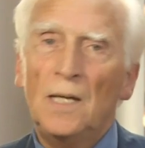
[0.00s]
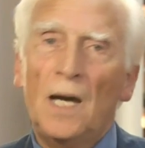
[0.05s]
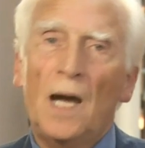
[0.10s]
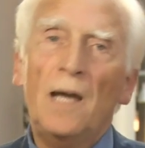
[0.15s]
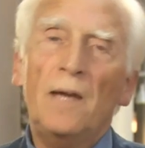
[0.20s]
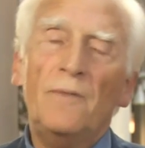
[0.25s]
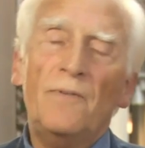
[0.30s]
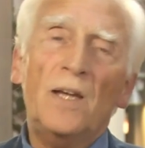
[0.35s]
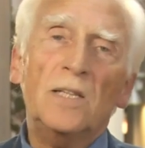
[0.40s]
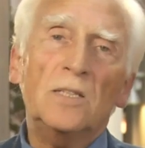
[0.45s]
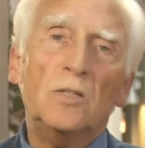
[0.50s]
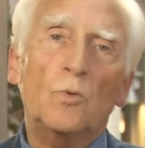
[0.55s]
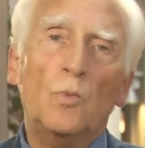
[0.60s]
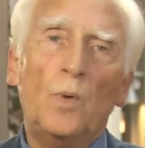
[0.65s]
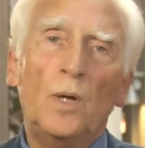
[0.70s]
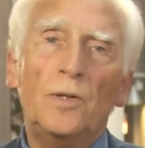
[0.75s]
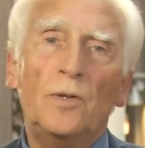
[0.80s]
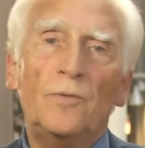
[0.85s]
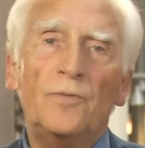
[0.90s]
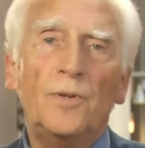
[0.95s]
I have asked
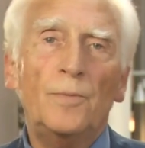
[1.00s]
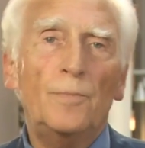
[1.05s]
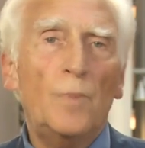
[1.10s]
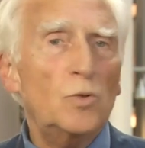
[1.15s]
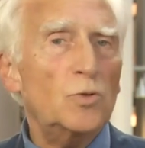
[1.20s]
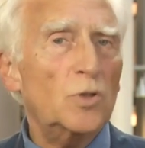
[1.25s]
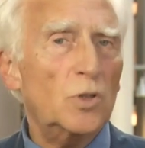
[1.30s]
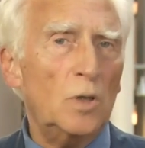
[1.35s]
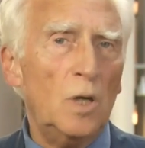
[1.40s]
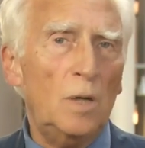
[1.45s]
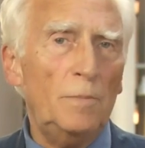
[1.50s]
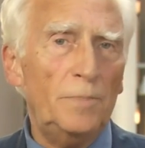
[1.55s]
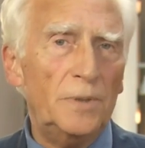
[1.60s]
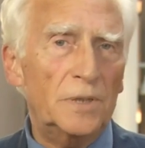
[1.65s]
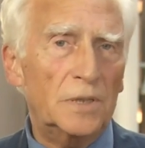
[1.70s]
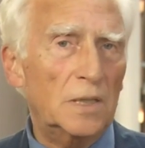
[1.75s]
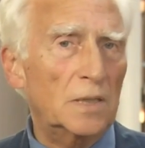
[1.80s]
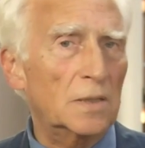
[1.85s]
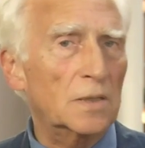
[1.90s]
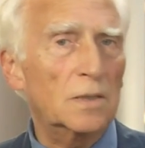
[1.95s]
one of the most
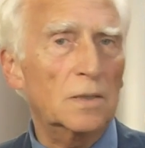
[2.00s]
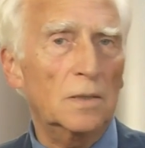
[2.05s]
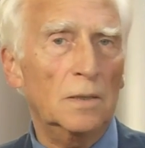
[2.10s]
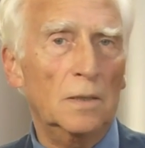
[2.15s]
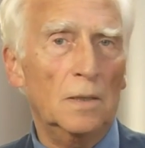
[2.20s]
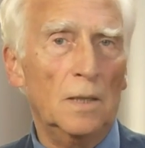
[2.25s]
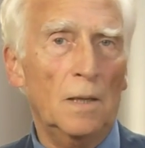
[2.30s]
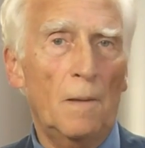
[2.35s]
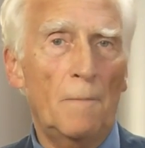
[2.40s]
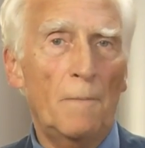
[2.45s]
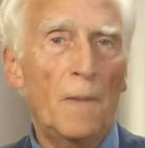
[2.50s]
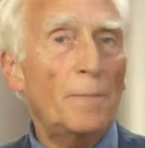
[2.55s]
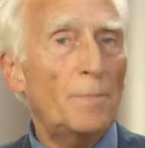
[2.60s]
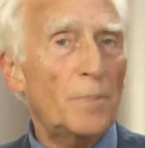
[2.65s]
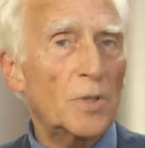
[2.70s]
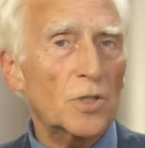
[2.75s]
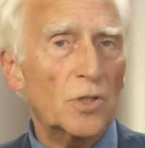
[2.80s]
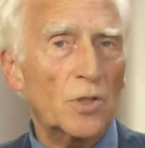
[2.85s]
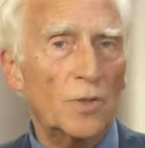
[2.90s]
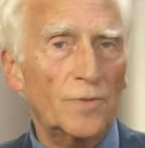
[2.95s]
competent
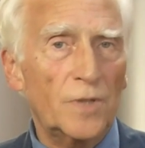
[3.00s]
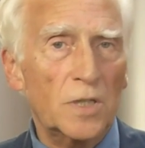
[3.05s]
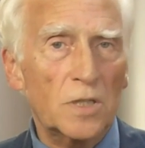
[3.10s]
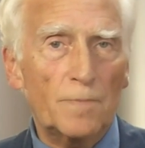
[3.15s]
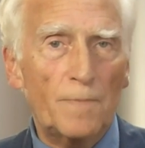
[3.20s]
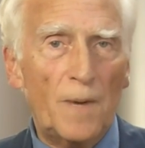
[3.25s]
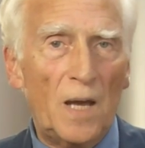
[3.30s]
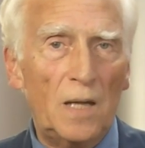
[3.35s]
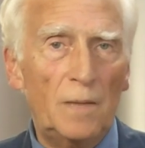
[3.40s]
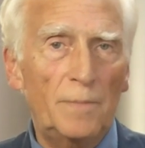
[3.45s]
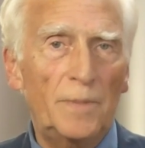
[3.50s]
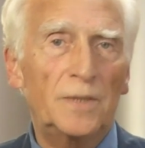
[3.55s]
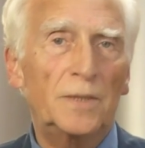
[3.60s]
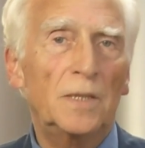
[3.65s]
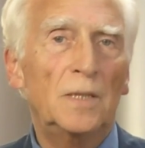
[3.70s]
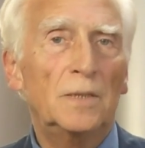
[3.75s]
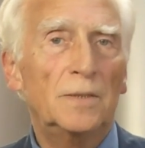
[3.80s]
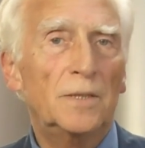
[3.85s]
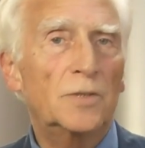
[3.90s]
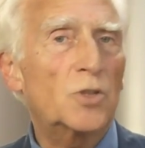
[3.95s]
members of this parliament,
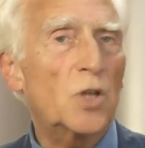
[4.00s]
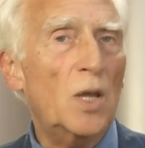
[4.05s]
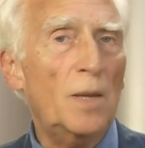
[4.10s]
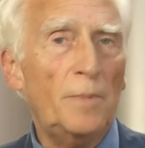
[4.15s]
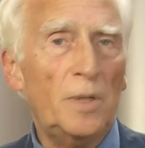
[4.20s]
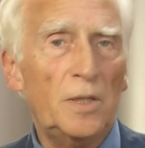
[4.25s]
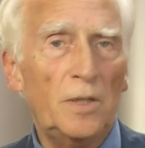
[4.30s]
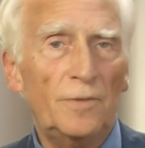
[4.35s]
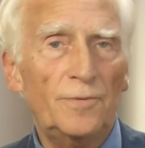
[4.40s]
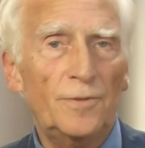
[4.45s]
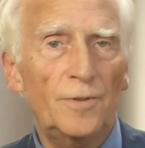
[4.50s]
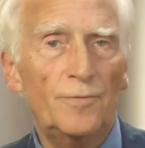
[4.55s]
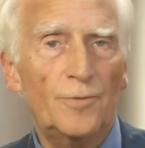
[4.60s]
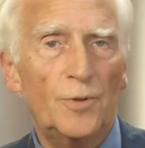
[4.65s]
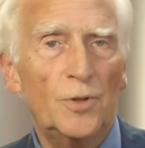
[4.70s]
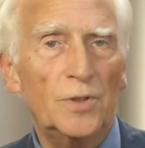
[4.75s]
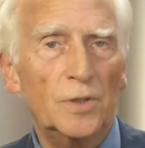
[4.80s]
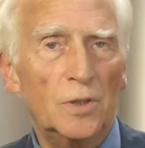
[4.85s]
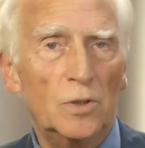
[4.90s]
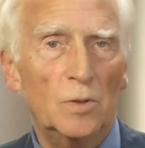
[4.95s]
the chairman of the
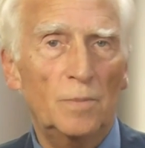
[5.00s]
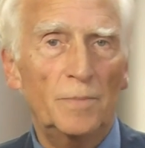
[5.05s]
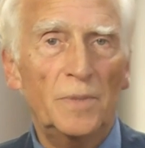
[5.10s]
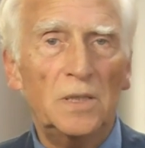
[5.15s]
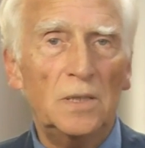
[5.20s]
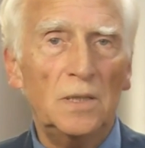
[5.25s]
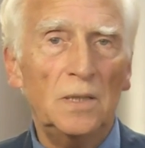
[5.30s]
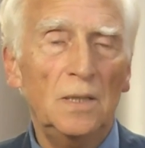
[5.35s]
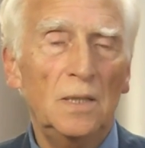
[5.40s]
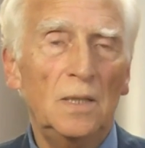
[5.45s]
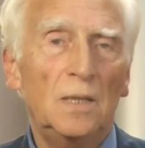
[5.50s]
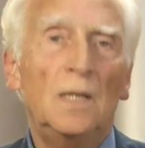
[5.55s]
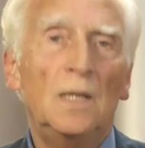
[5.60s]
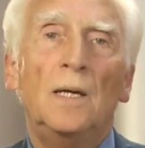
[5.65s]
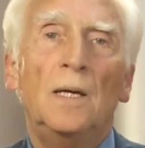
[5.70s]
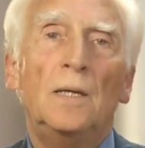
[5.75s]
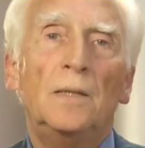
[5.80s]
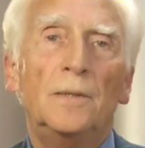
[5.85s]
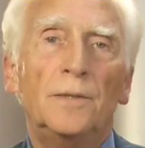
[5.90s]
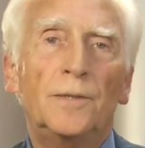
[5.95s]
Foreign Committee,
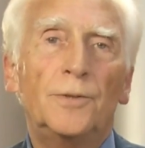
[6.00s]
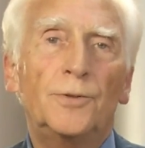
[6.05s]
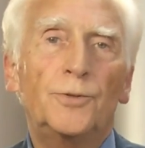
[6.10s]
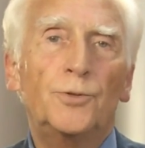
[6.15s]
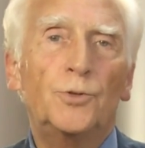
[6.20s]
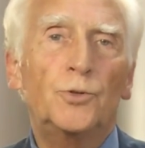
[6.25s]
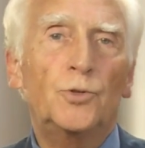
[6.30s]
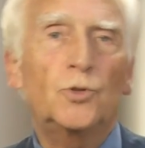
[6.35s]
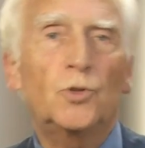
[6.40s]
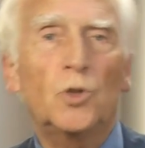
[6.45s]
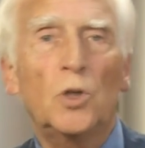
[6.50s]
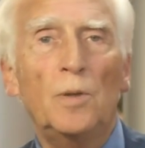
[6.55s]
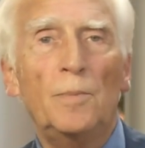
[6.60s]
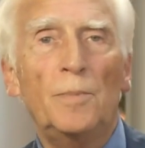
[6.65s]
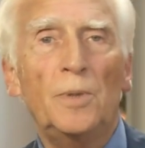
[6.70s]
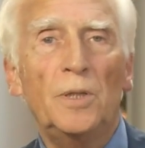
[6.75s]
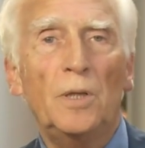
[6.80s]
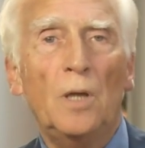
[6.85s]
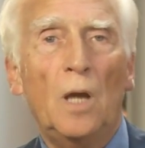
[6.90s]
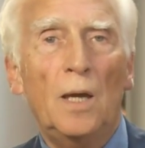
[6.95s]
the
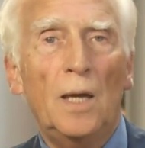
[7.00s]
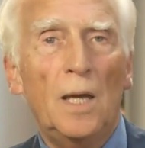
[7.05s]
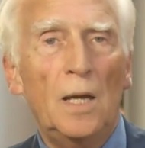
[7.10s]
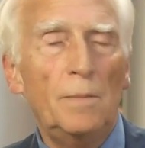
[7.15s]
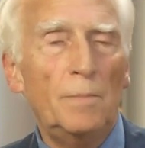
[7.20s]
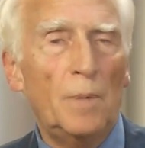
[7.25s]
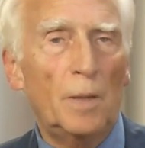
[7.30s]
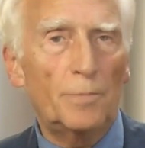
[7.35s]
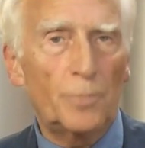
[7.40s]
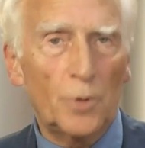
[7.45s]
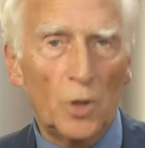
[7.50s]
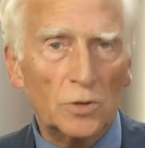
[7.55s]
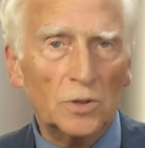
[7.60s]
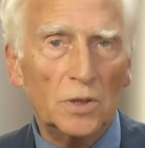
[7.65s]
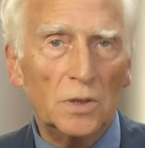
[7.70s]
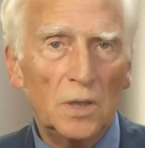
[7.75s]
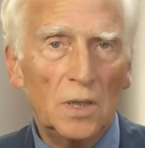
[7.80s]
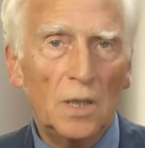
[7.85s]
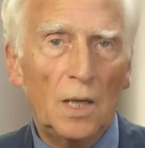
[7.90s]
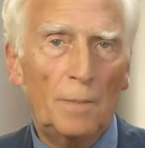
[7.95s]
German Elmar
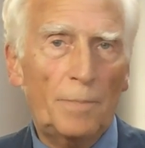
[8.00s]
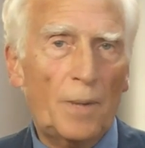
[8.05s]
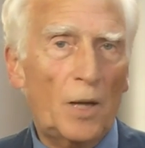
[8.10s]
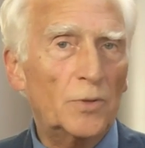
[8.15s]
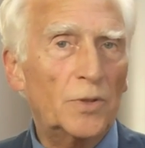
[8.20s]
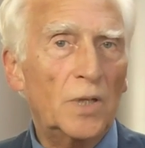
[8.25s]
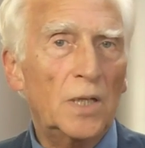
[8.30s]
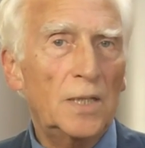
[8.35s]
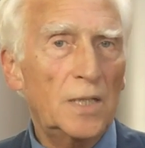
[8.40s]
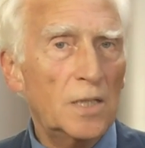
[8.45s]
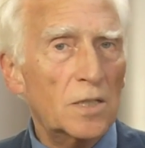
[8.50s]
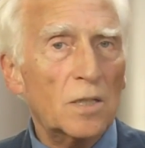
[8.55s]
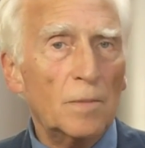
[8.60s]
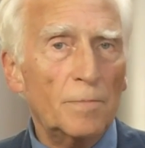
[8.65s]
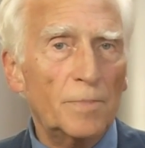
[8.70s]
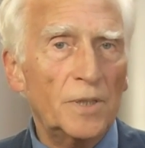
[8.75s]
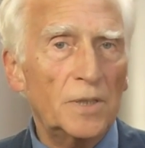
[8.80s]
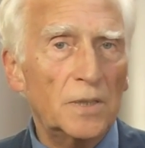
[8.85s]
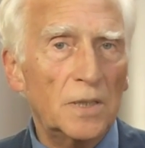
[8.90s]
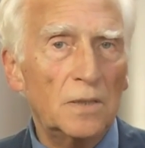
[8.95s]
Brok, about his
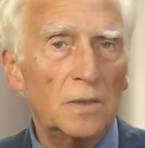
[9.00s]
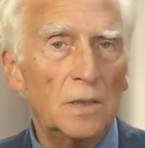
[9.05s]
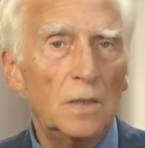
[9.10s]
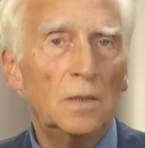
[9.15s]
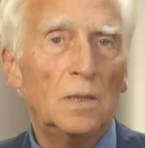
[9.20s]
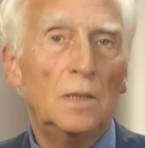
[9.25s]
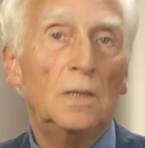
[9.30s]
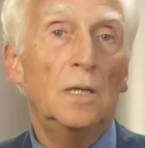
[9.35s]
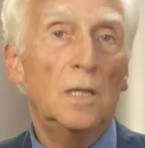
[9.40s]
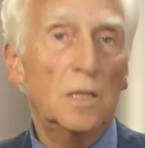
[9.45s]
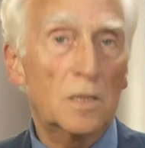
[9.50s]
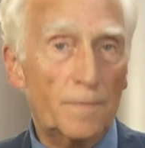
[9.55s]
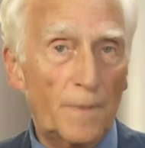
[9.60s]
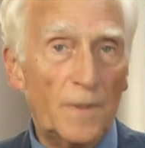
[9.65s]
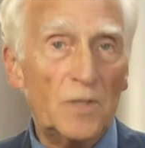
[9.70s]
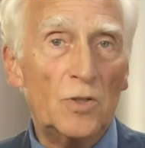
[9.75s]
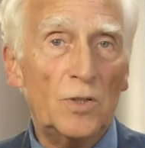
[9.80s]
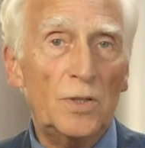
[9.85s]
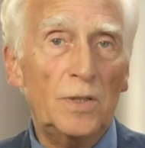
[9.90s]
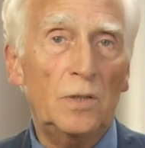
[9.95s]
opinion,
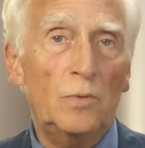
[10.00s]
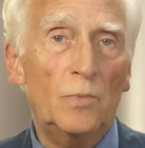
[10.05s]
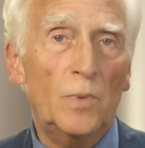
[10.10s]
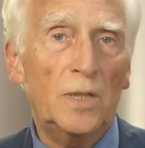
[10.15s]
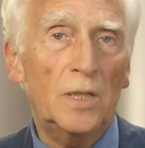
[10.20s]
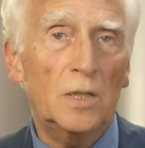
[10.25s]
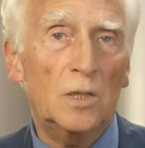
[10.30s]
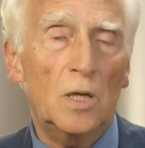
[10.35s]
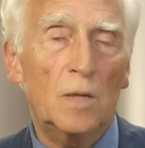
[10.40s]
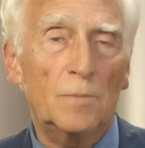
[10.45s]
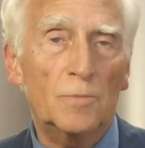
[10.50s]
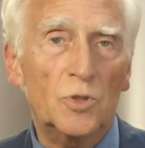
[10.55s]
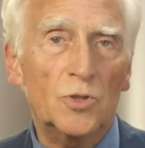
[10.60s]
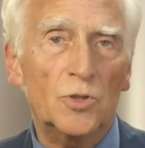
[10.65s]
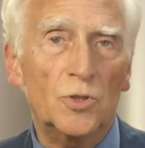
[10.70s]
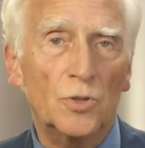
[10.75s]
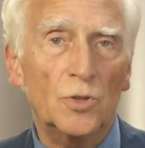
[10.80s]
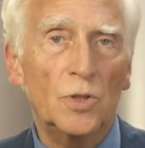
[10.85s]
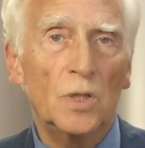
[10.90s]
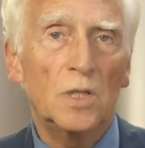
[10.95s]
especially when it comes
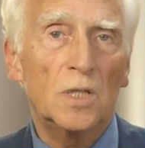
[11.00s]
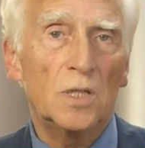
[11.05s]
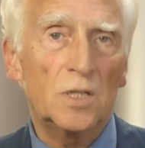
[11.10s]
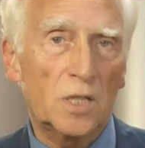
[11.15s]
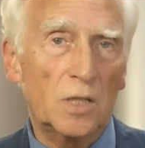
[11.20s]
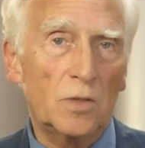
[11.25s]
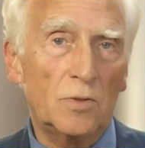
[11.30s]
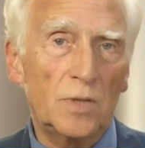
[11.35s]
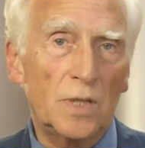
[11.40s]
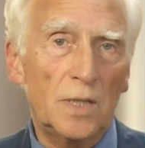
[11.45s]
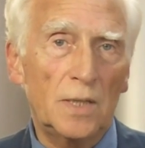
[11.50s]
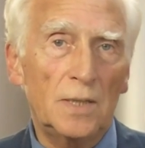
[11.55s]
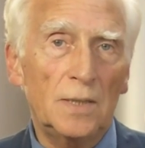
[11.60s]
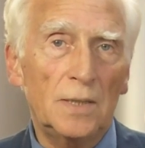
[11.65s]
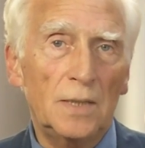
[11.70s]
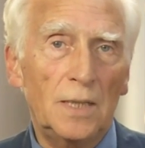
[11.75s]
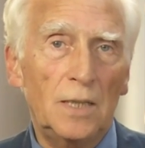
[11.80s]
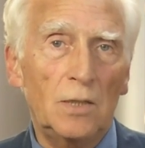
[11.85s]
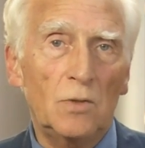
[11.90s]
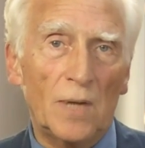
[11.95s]
to Syria,
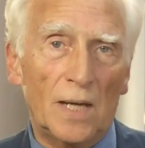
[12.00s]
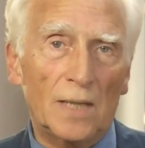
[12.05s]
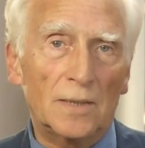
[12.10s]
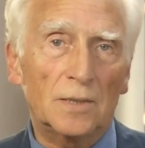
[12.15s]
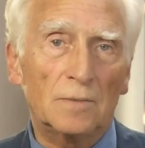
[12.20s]
Iraq.